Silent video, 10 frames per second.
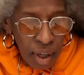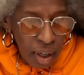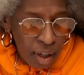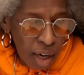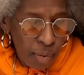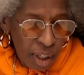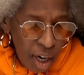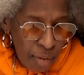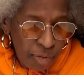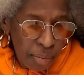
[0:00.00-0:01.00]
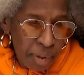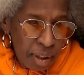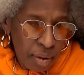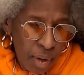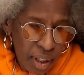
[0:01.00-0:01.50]
it would come from a
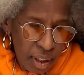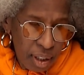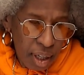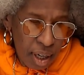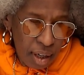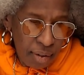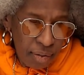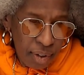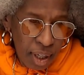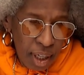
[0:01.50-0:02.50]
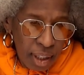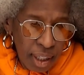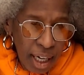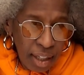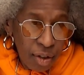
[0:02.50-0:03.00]
question of
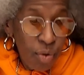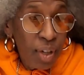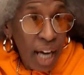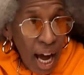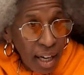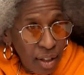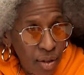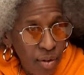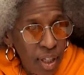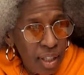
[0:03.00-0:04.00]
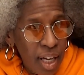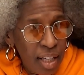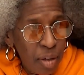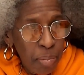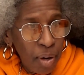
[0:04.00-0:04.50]
like you gotta do this as
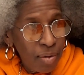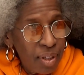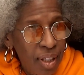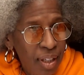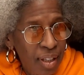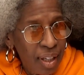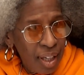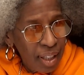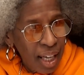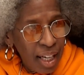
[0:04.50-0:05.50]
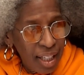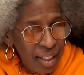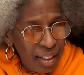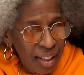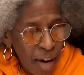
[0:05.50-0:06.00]
opposed to like
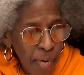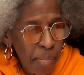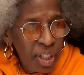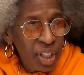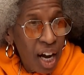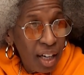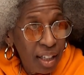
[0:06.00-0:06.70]
let I remember. Me, let Shaka, me tell you